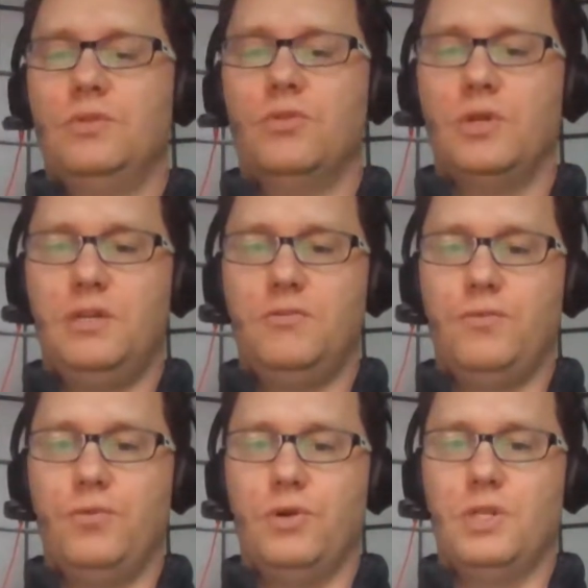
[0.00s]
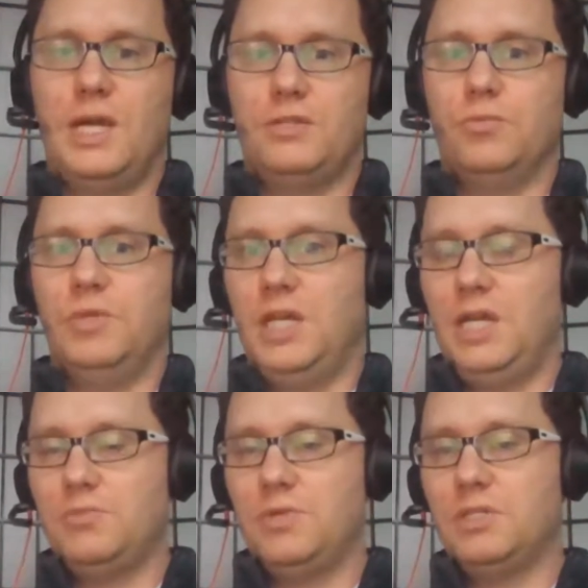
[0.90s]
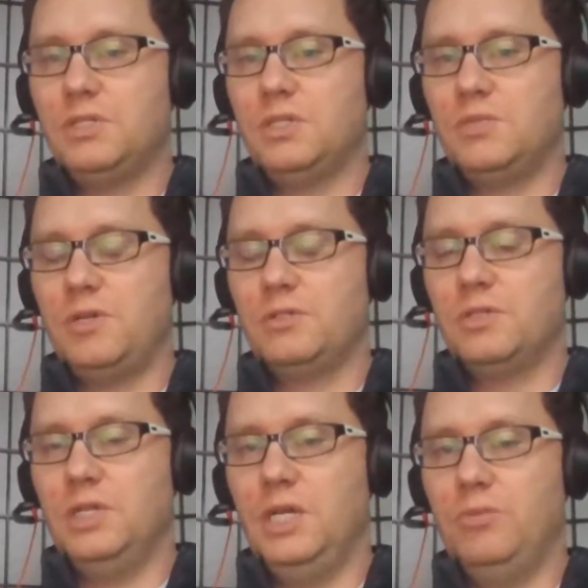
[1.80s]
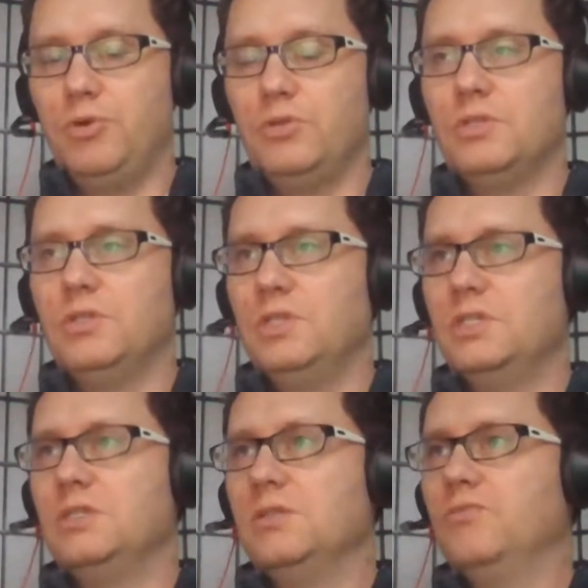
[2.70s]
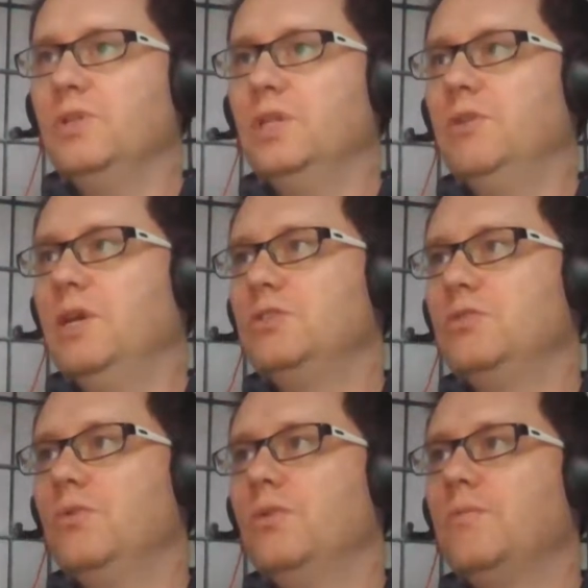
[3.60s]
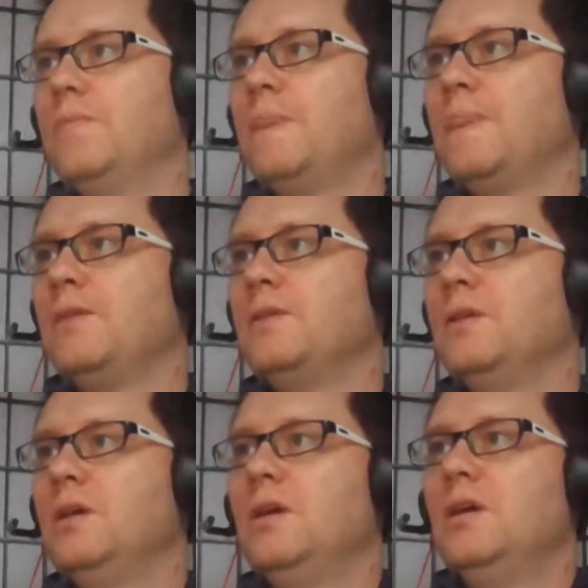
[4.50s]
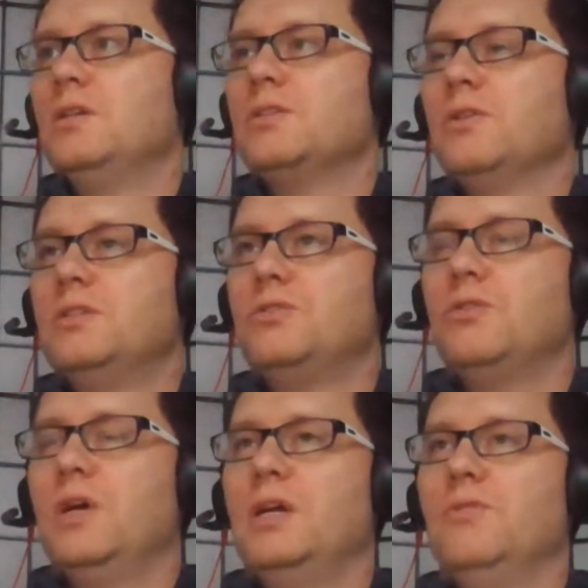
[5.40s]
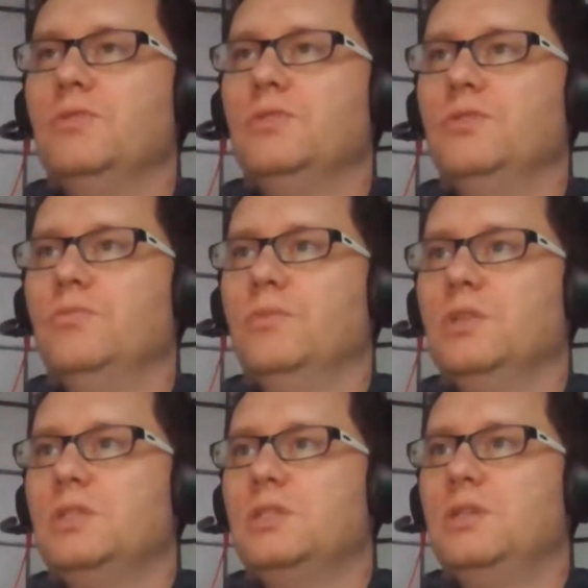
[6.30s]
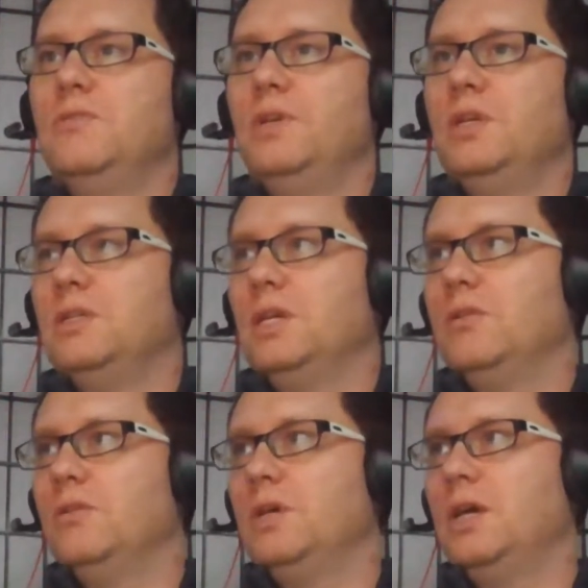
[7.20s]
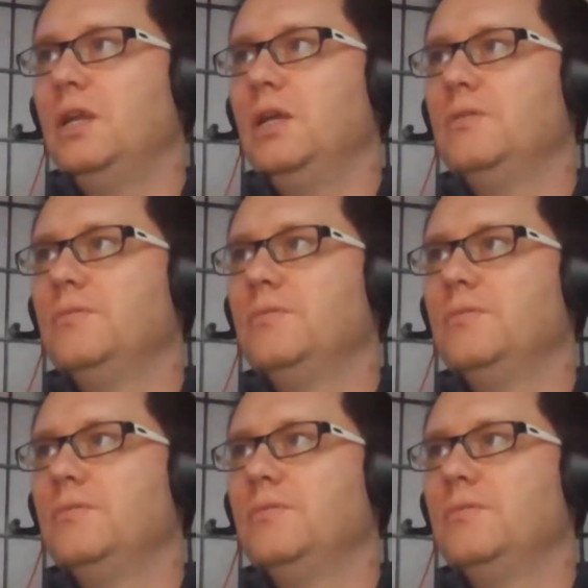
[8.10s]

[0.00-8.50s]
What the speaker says: looking for classroom engagement, especially in person, this is a really great tool. So let's try resume. Let's see if we can take a look at it.